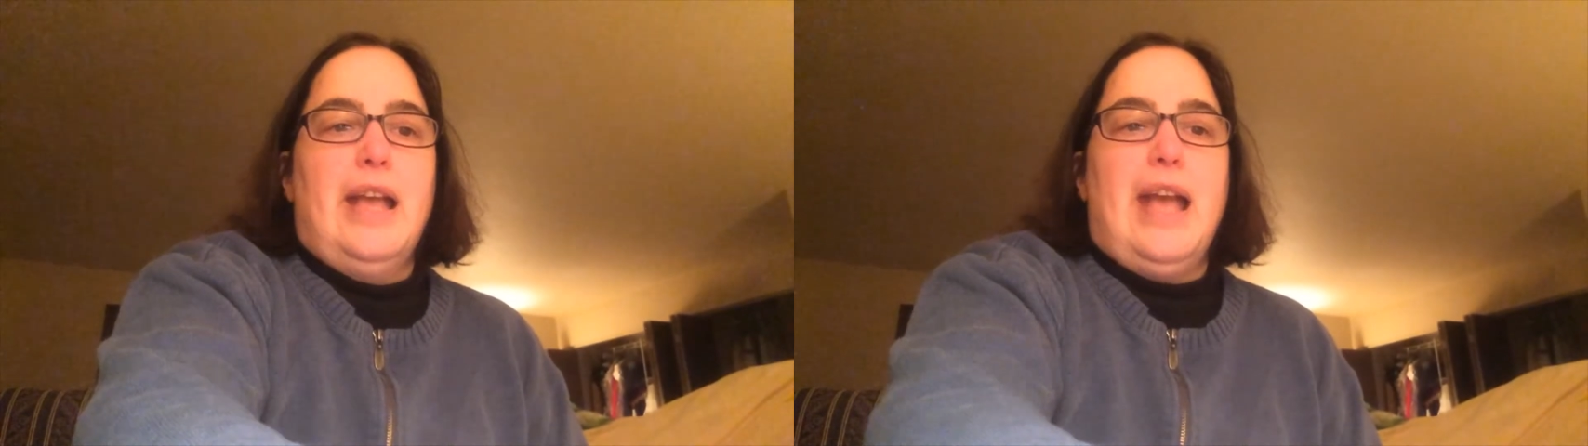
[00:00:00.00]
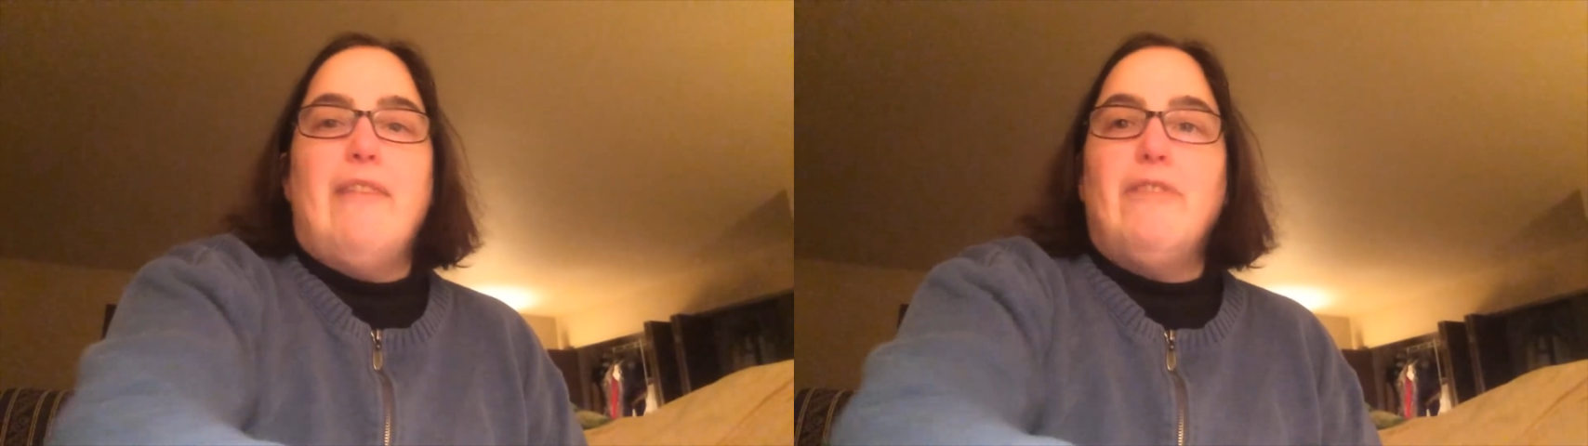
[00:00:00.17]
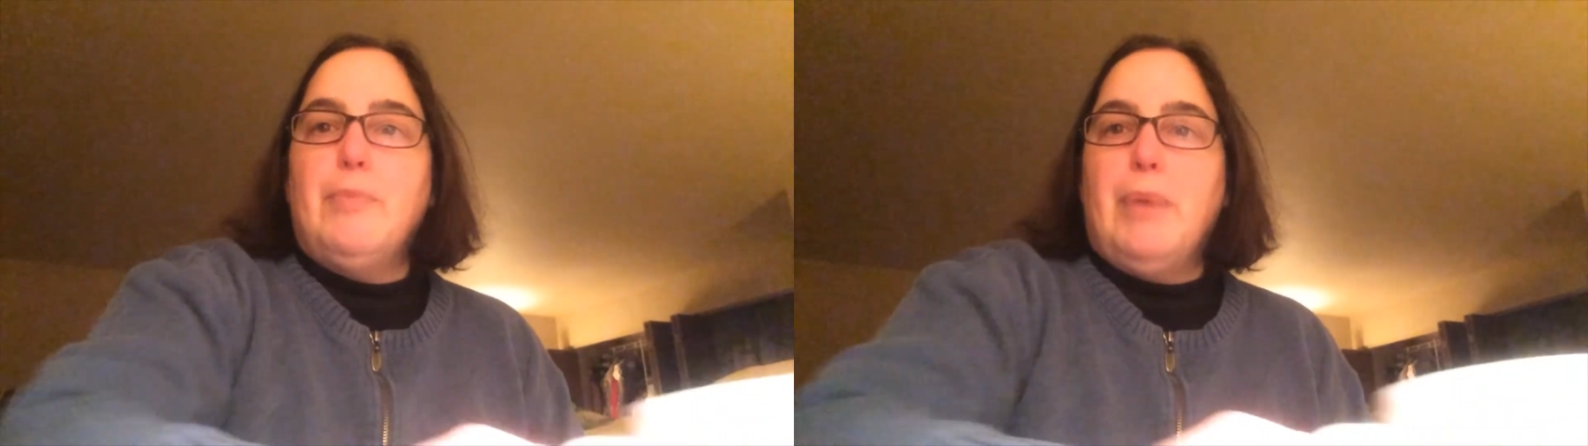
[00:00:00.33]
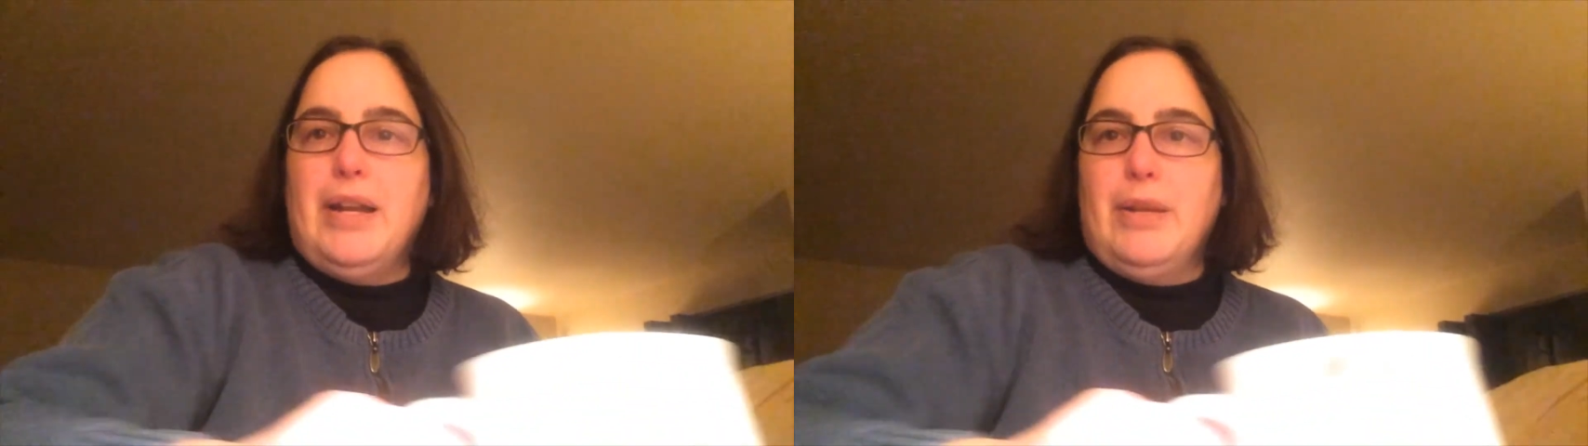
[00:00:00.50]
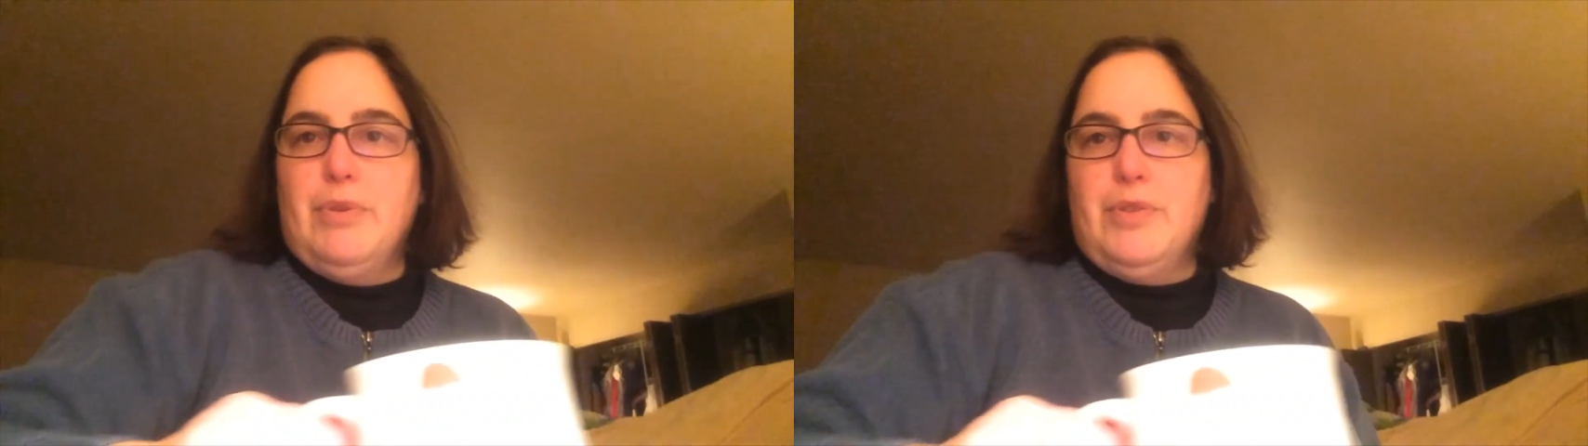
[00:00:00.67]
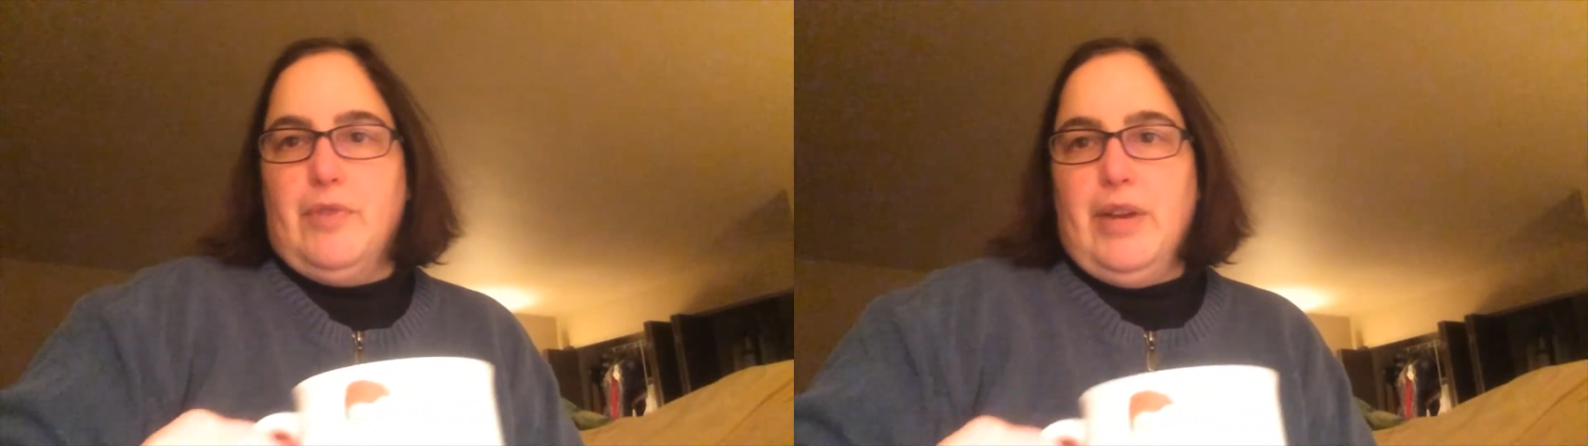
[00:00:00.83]
everybody
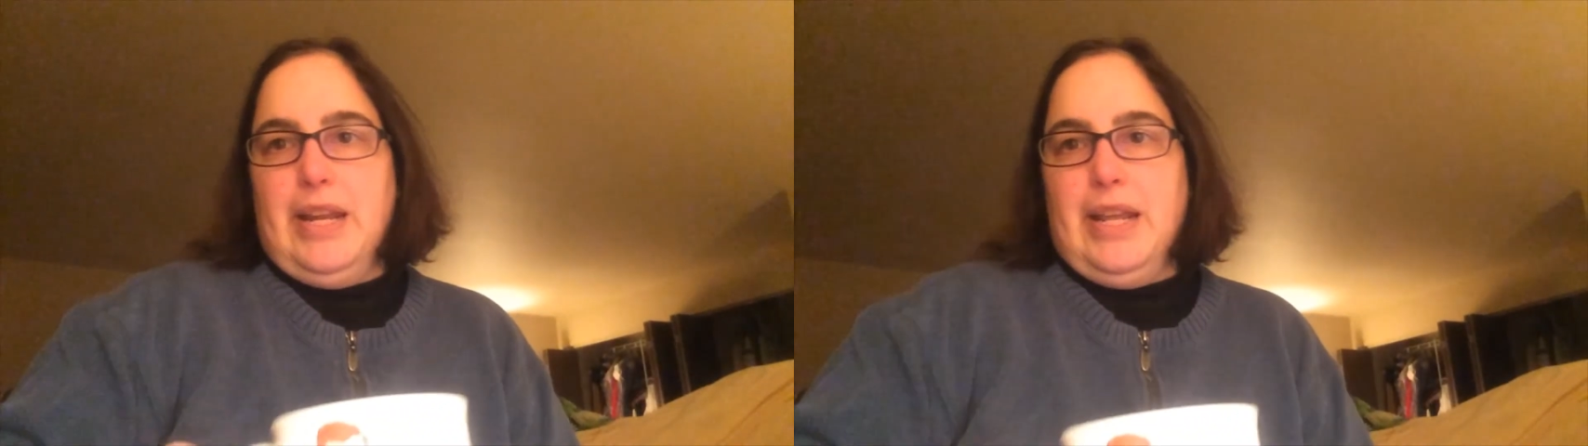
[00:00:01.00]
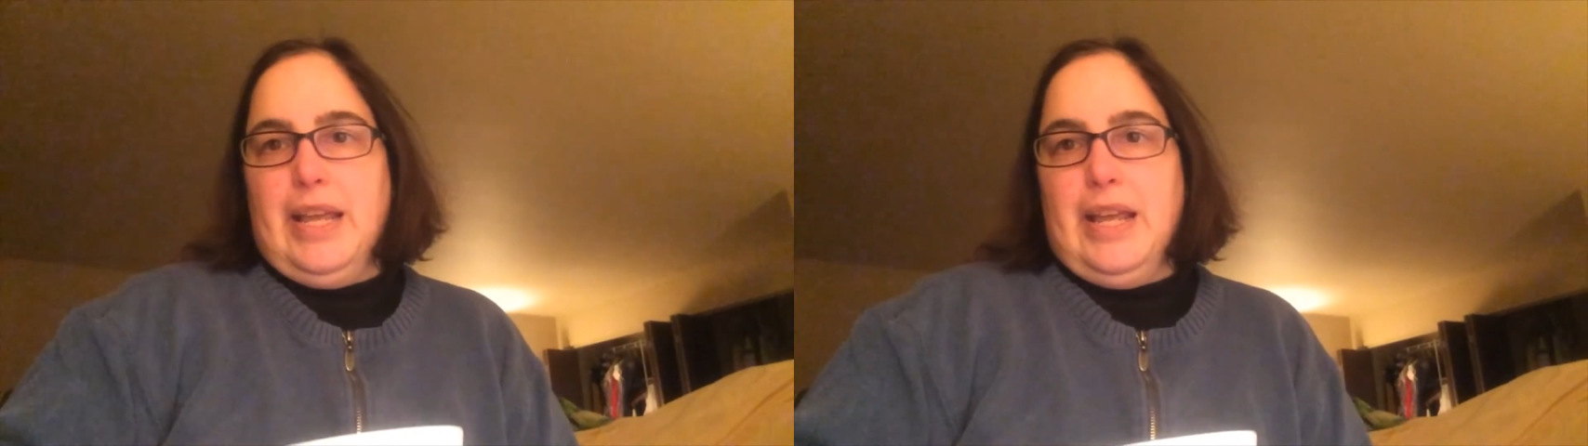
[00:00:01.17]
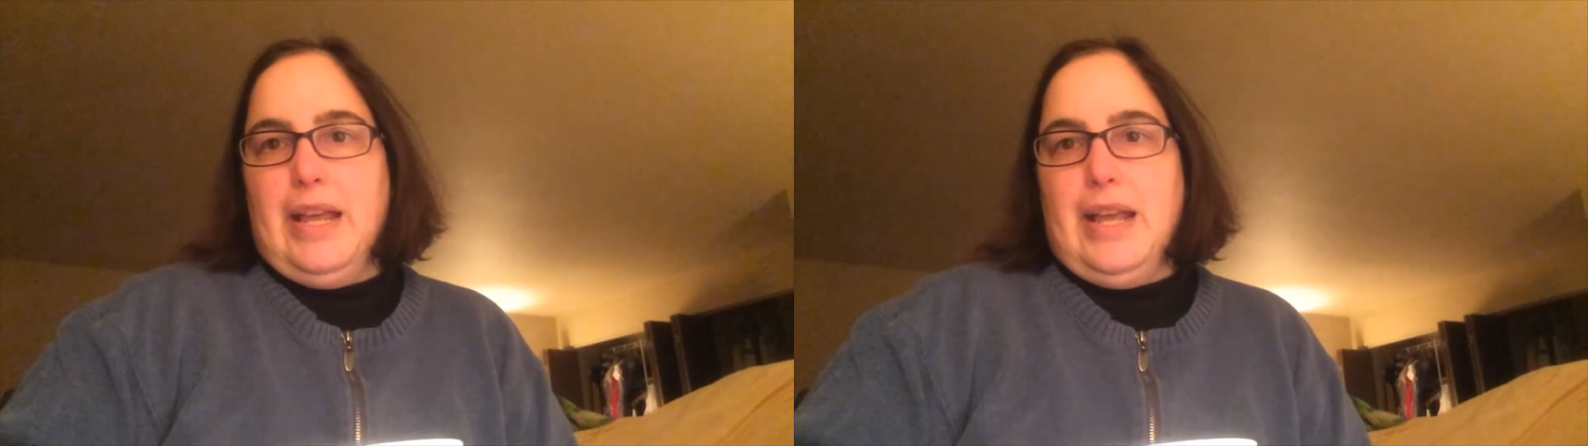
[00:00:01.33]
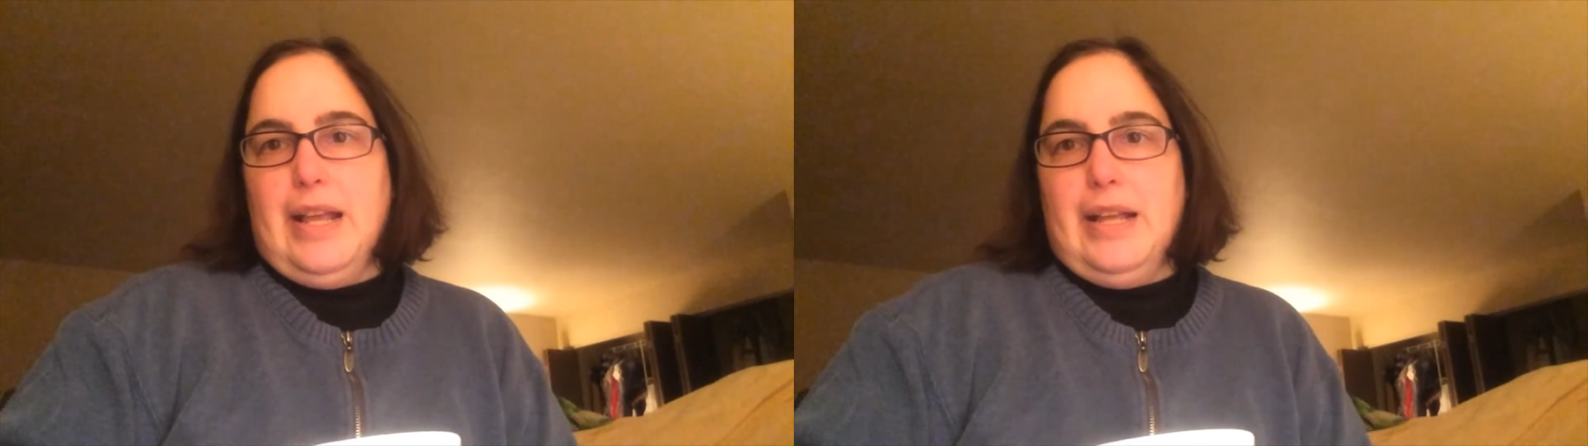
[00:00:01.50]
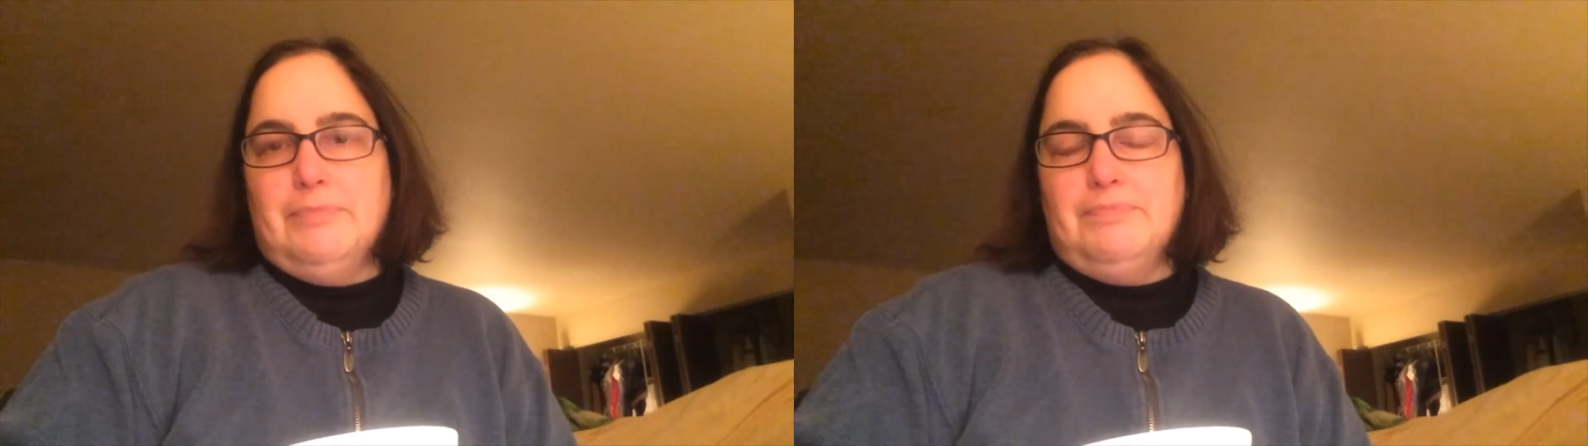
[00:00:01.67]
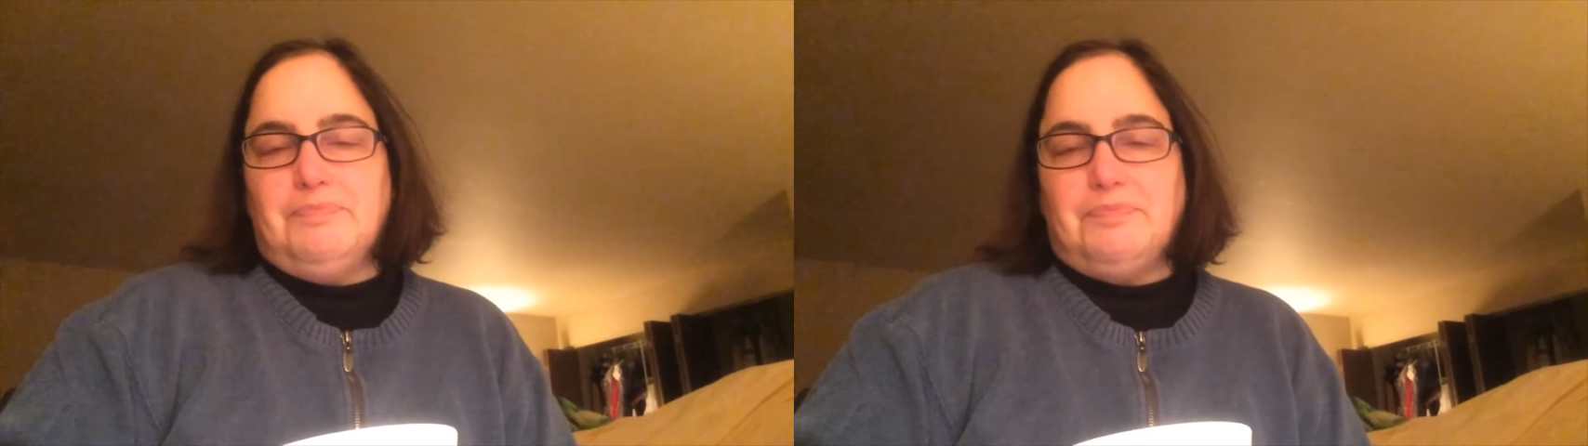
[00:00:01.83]
was reading it, and